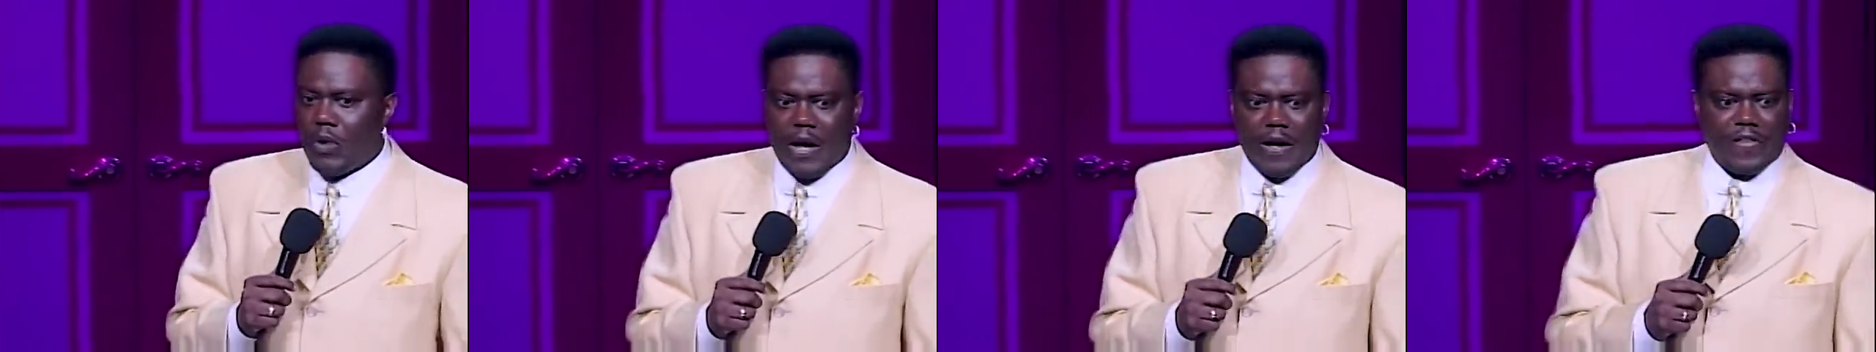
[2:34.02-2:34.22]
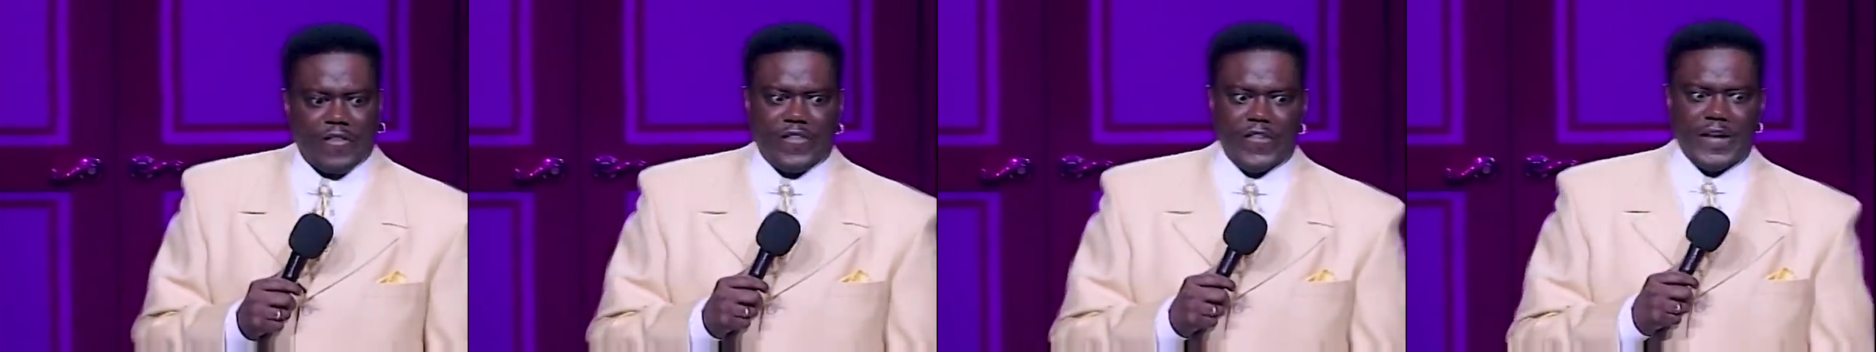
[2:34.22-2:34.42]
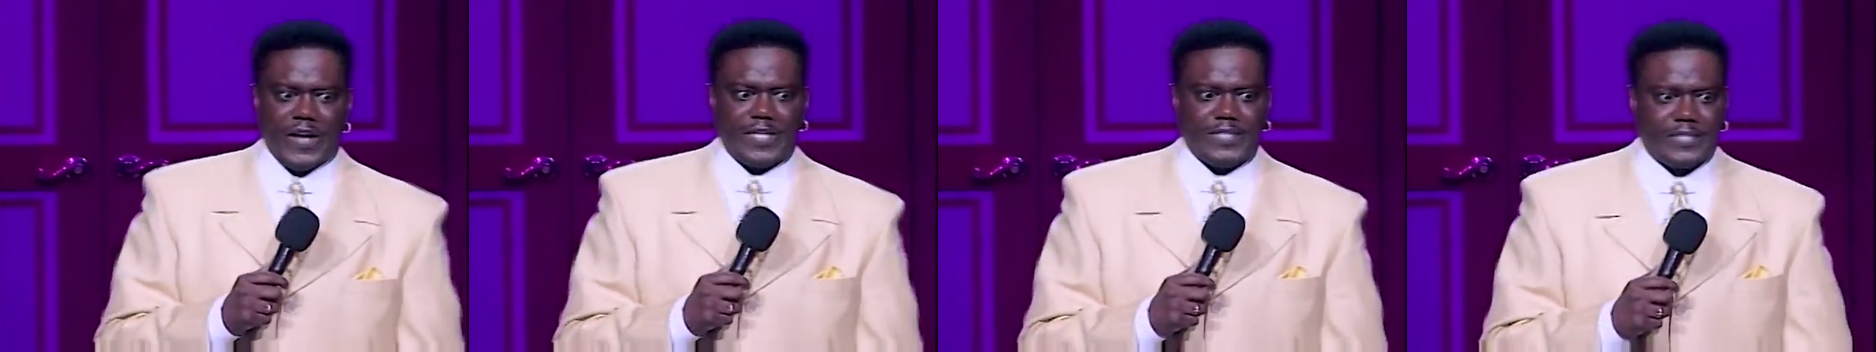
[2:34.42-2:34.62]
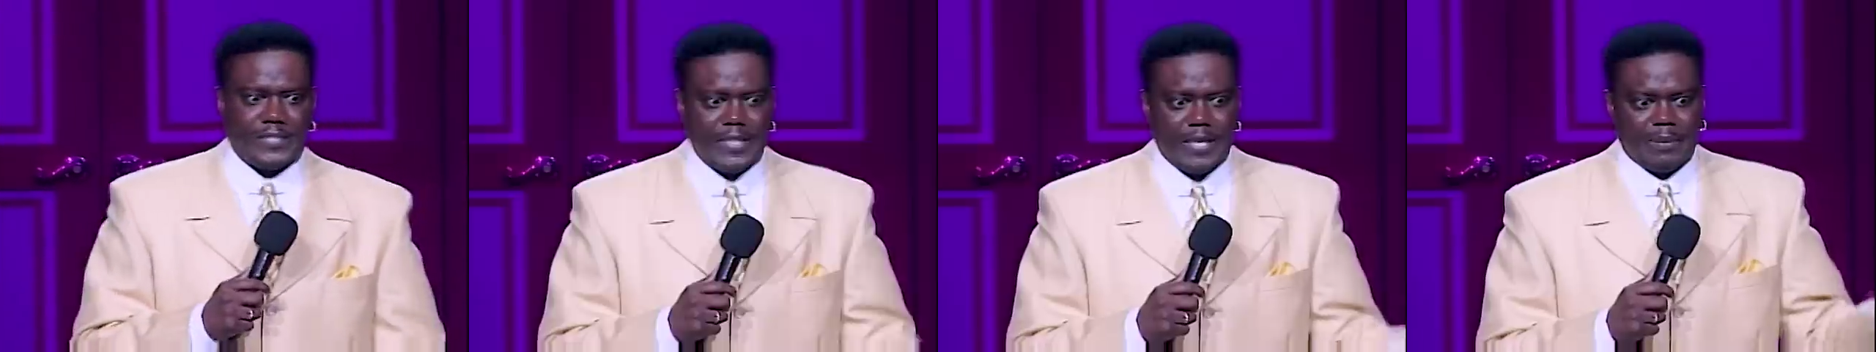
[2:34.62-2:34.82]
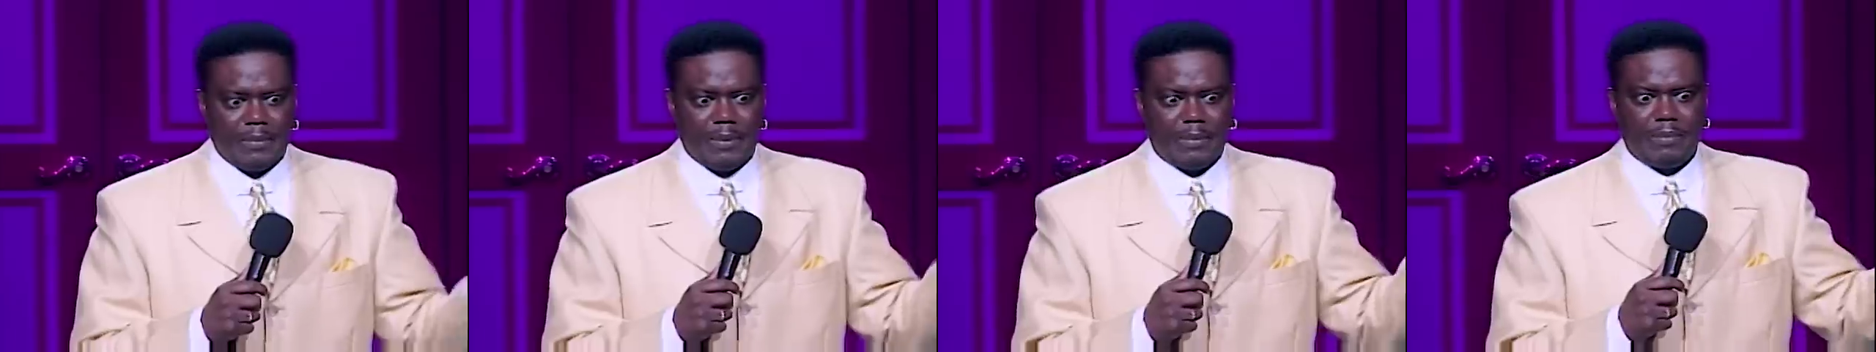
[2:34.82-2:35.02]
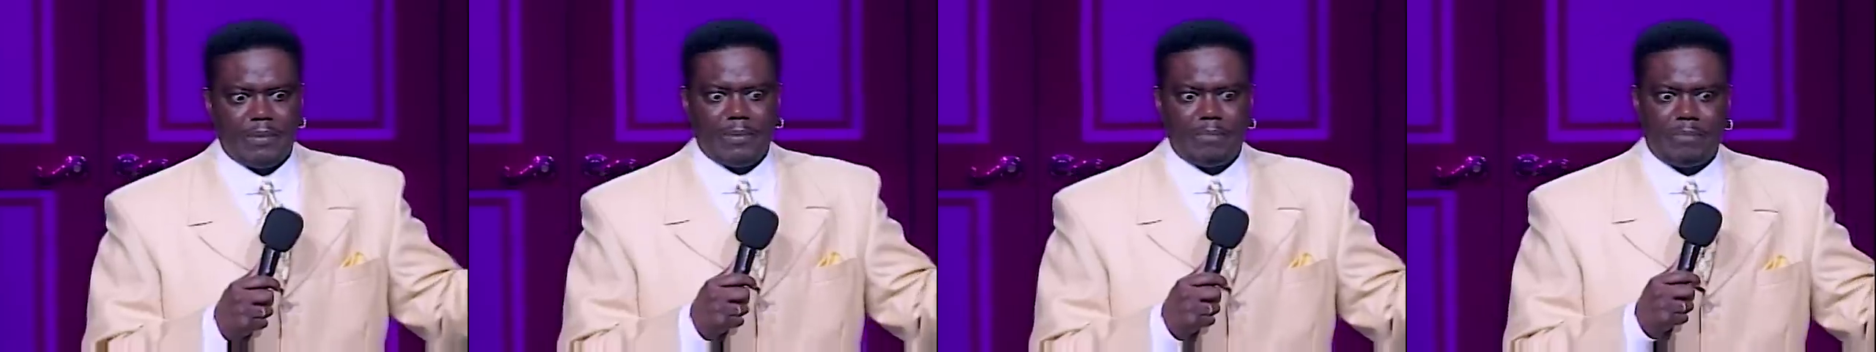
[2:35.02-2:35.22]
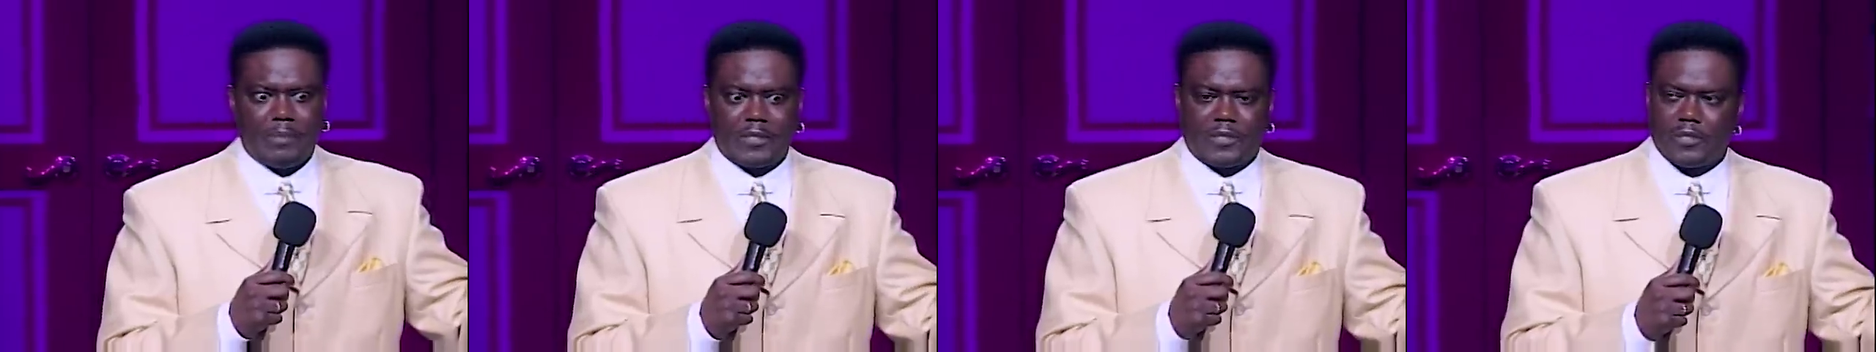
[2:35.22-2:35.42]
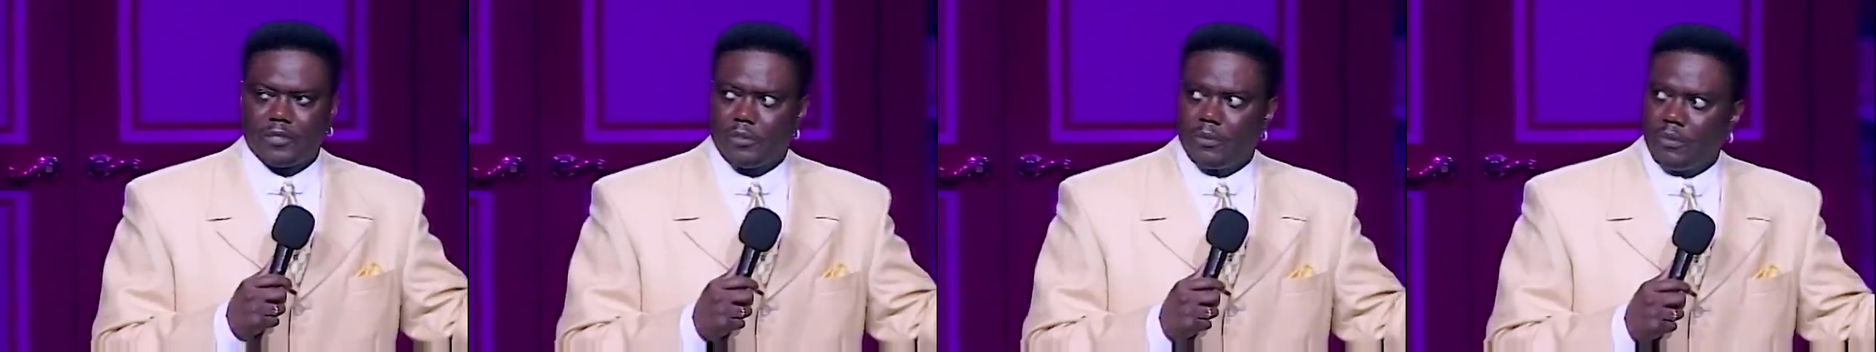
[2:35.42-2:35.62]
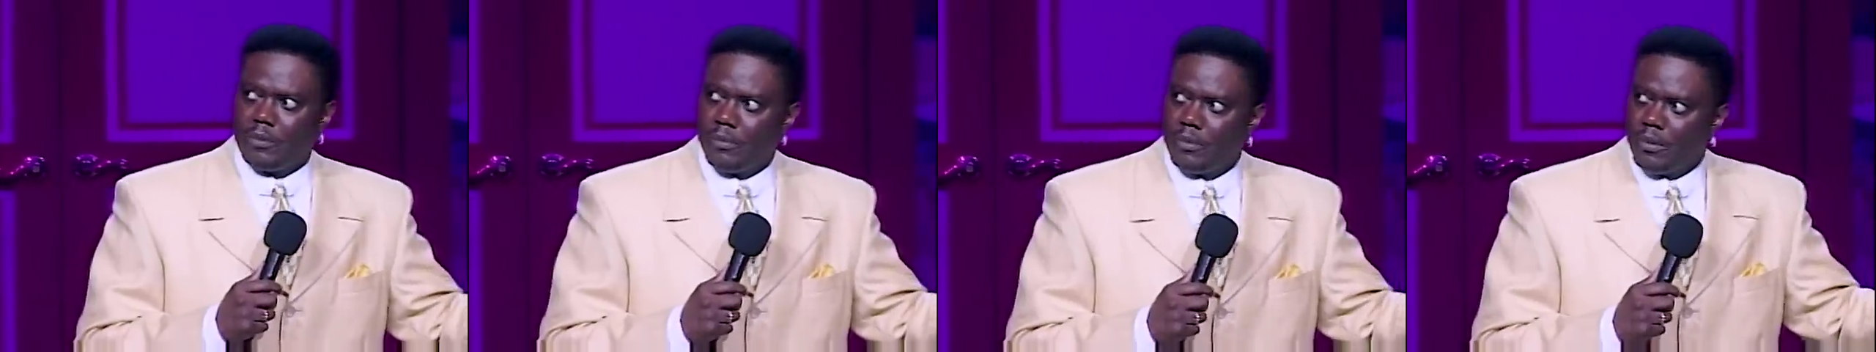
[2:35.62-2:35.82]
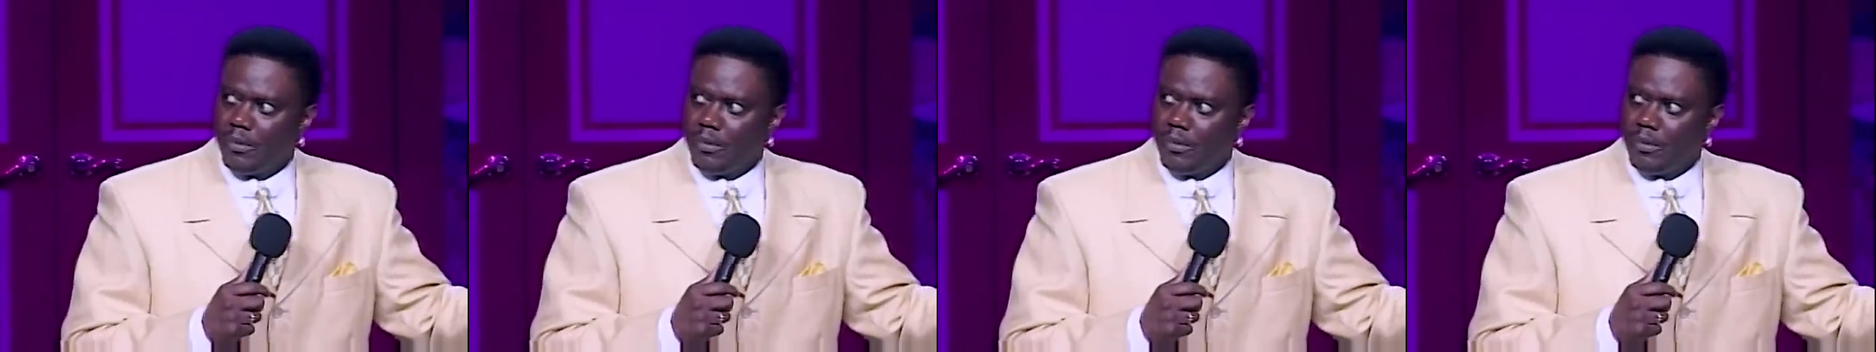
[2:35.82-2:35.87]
Welfare, some of my bitches,